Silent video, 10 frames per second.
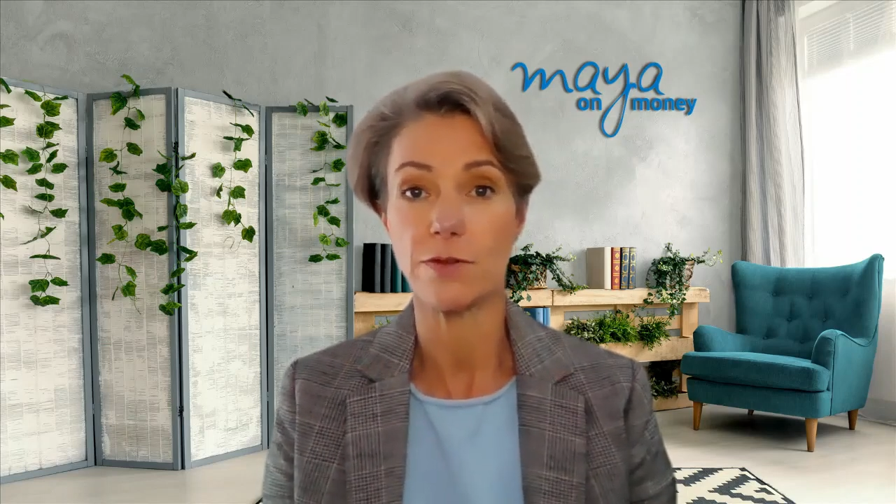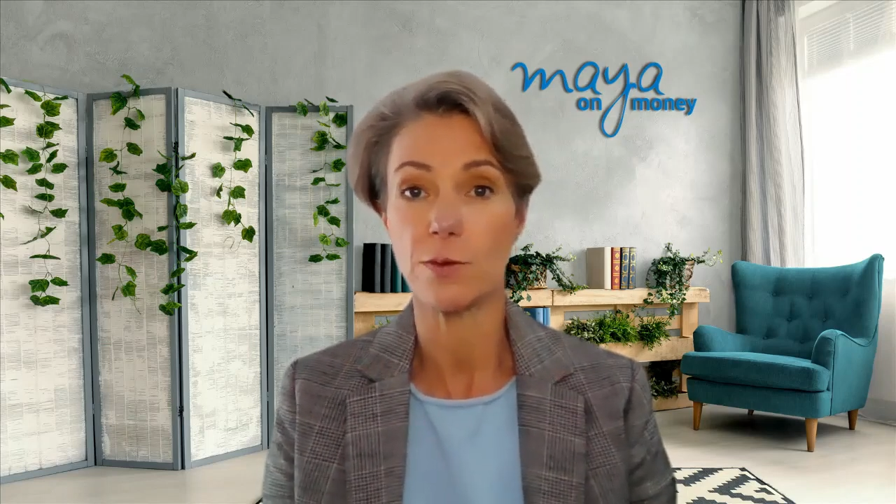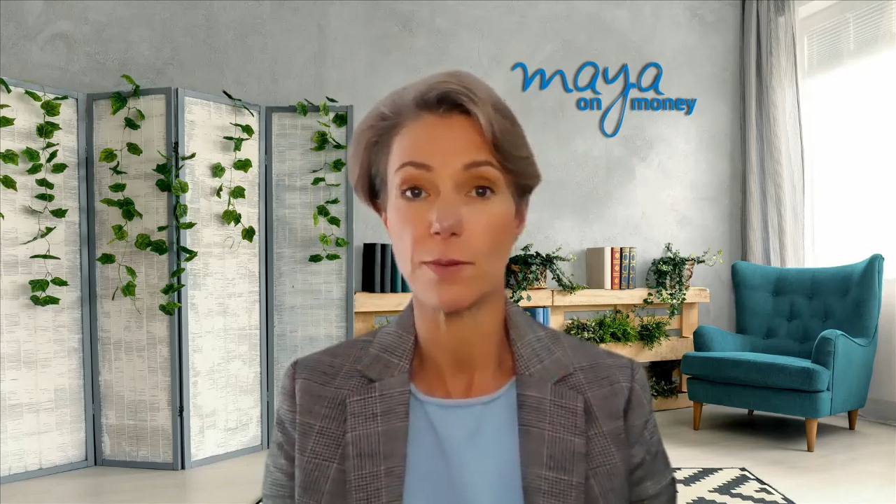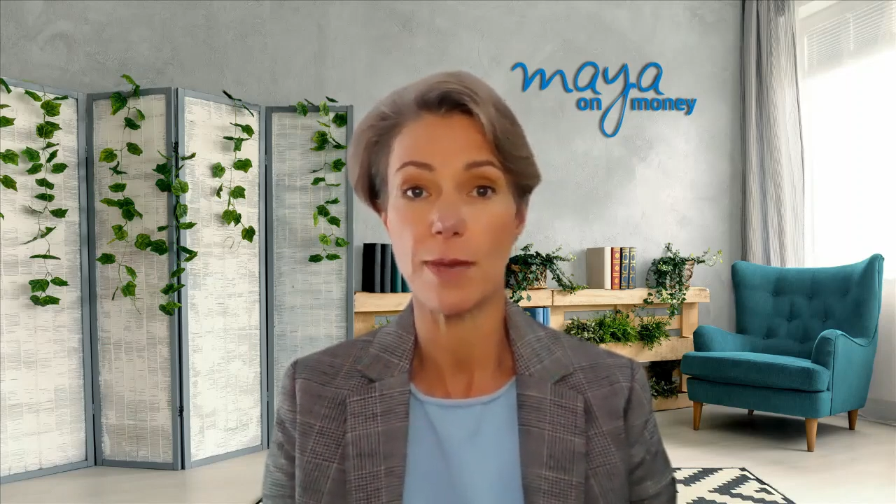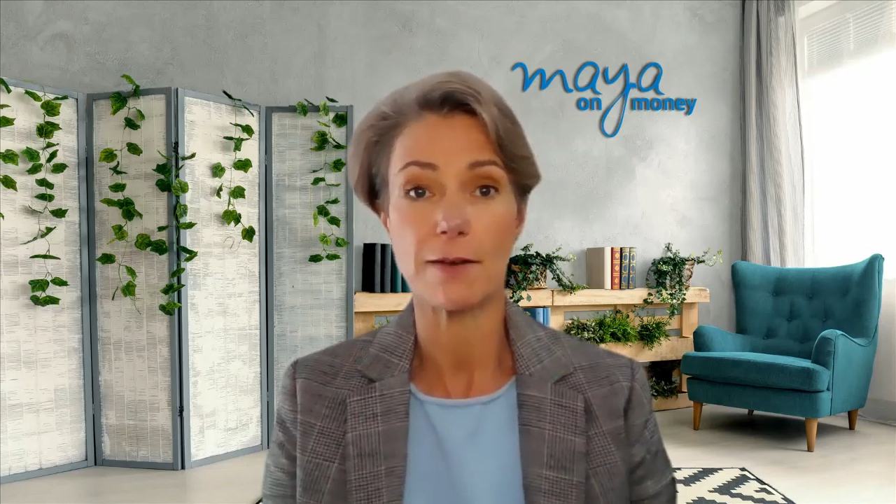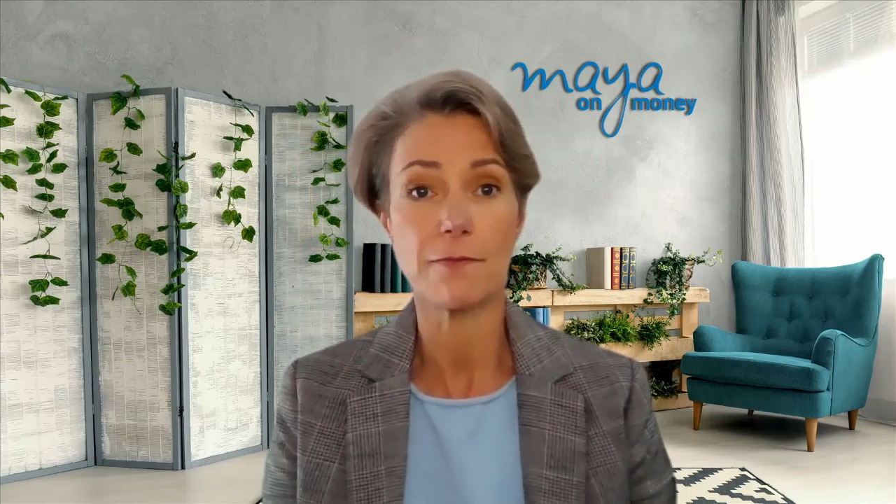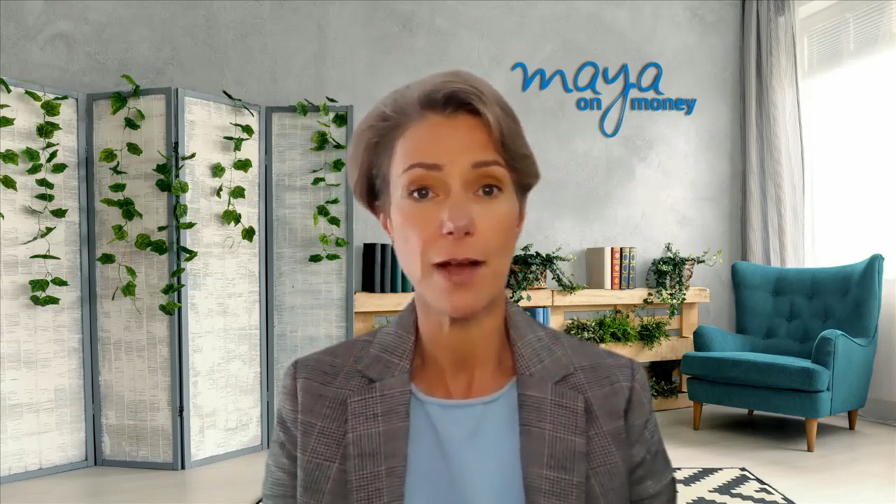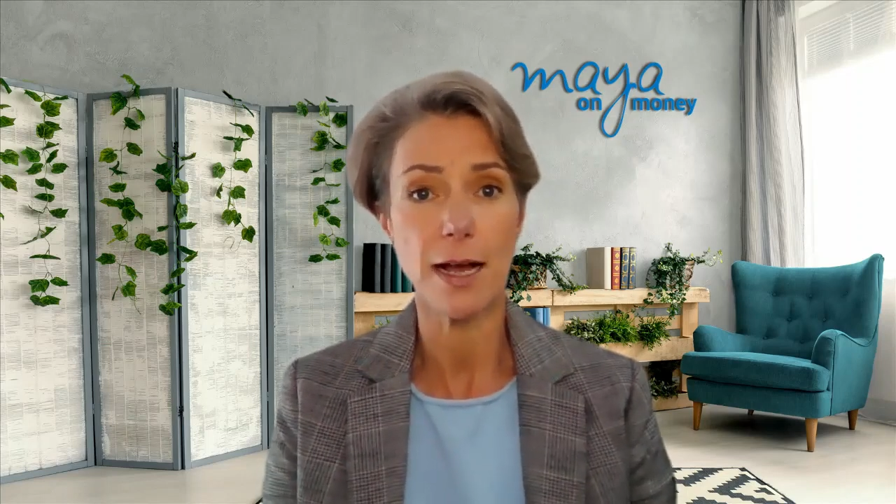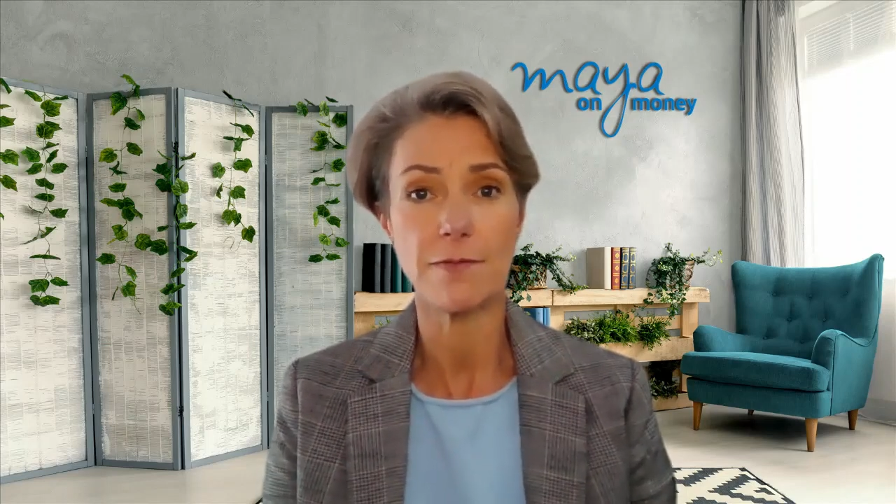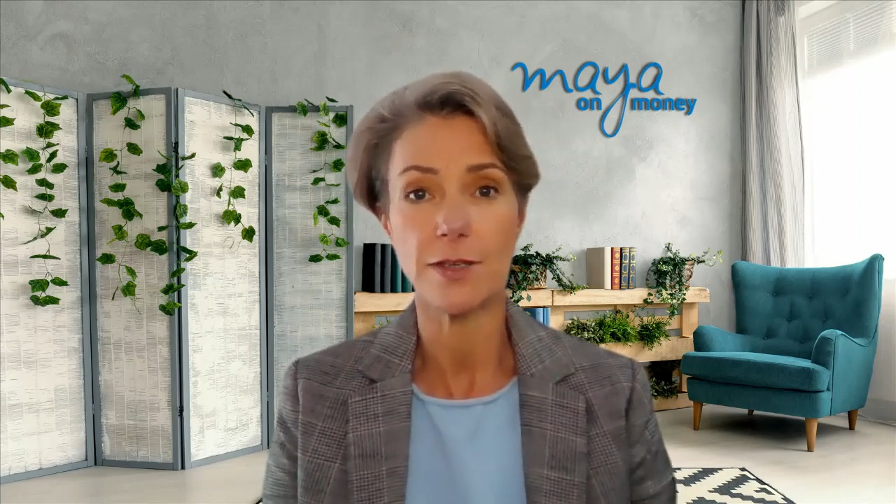If you want to make it
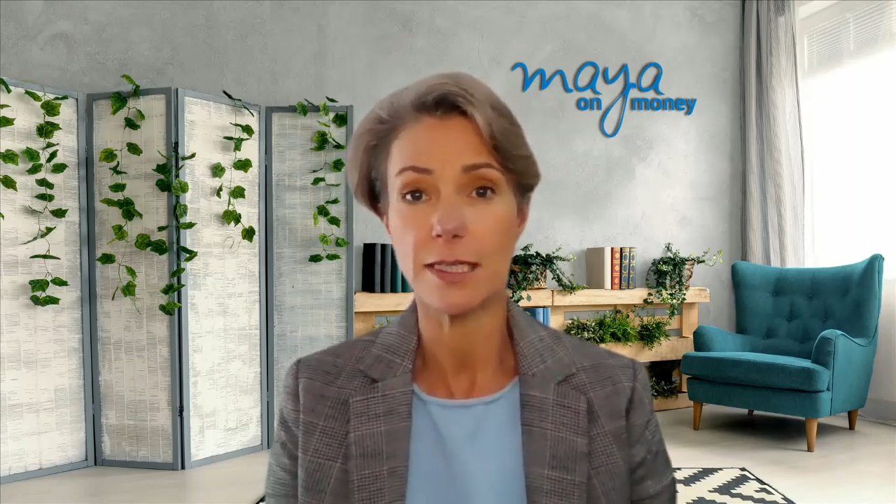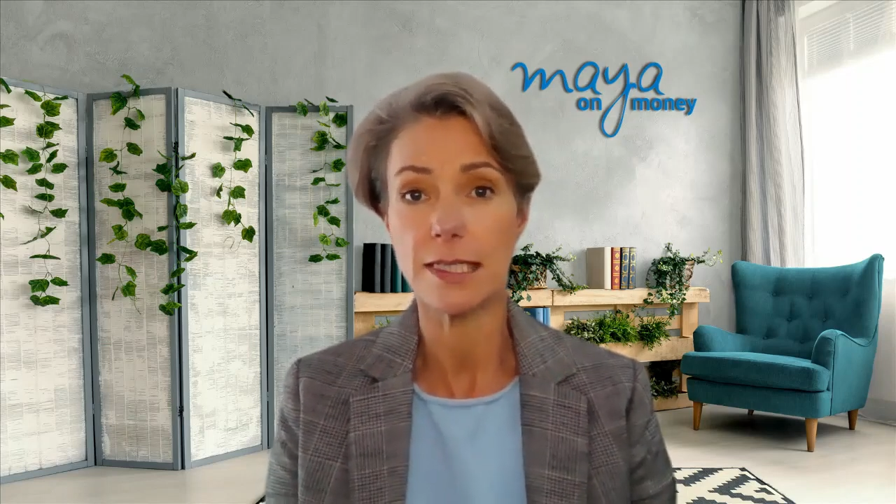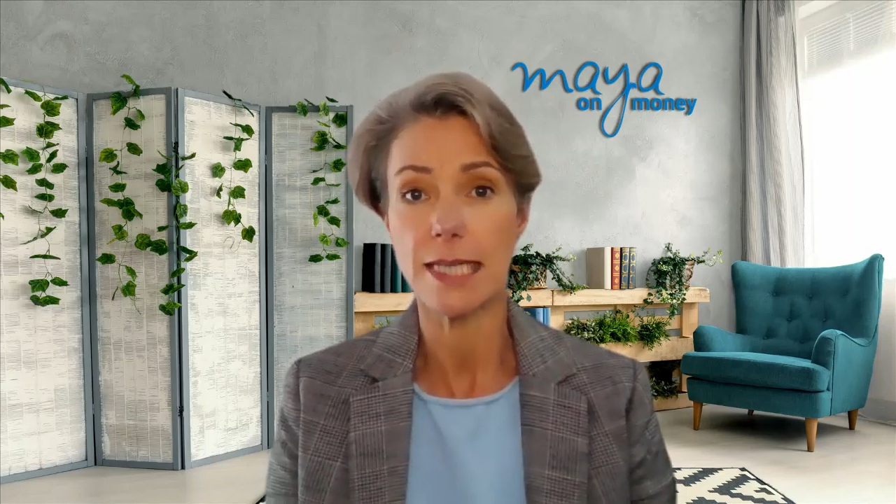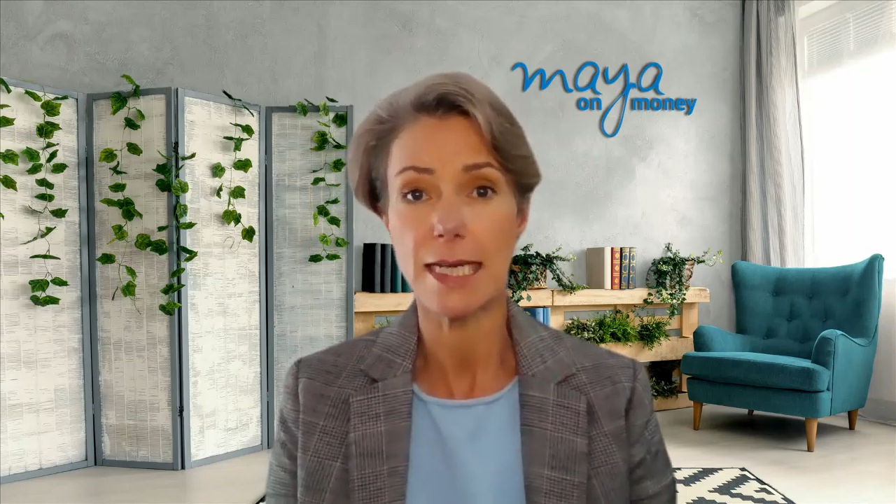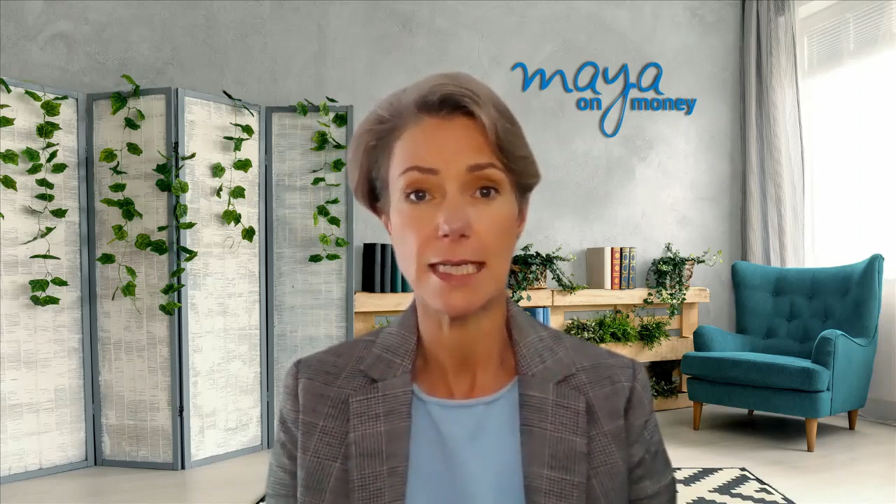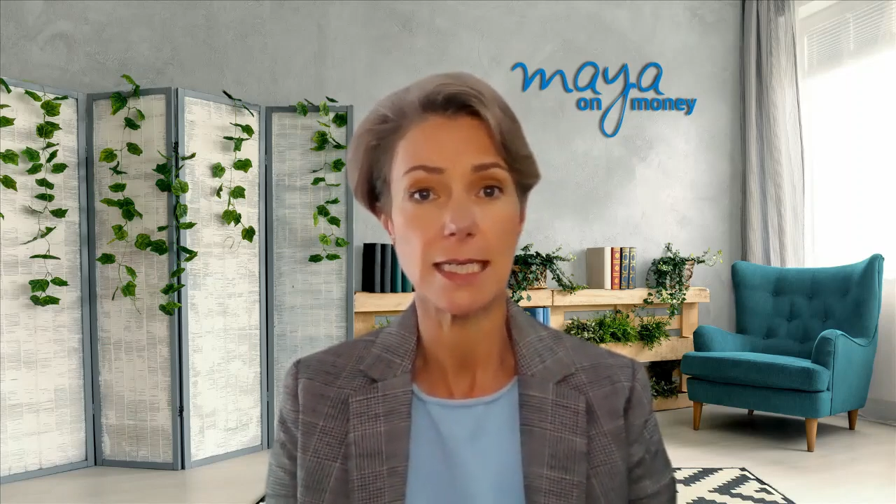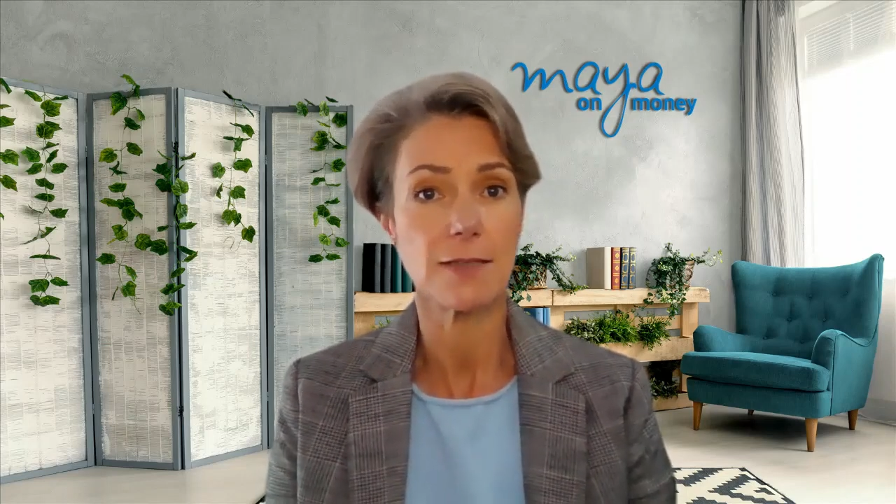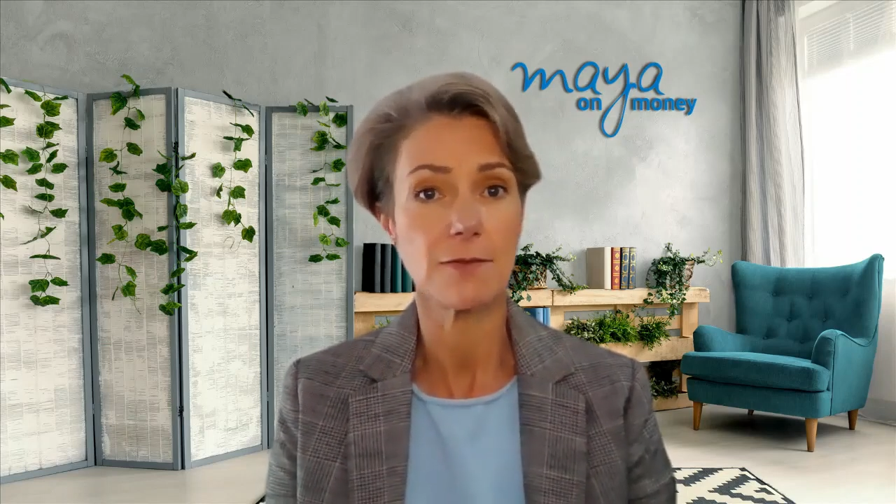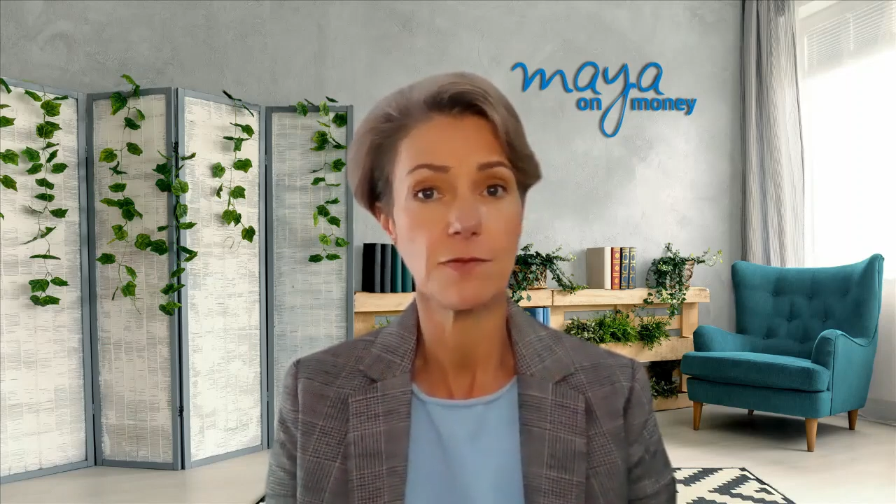5 years, 10 years,